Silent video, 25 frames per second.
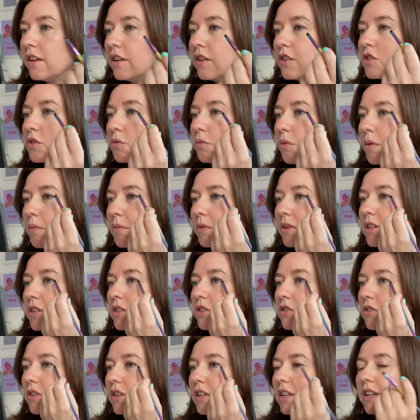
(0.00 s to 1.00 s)
So what I'm going
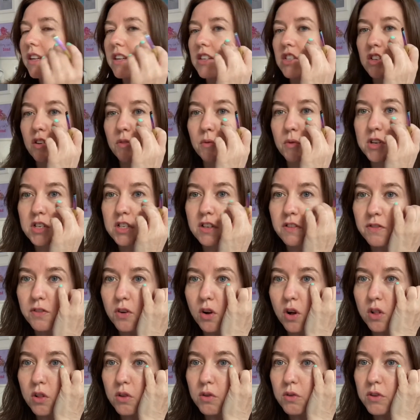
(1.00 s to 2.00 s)
to do here is you want to
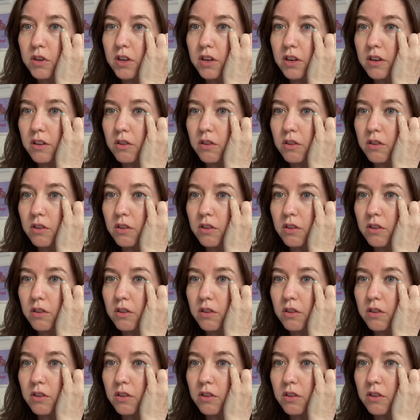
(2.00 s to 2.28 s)
follow your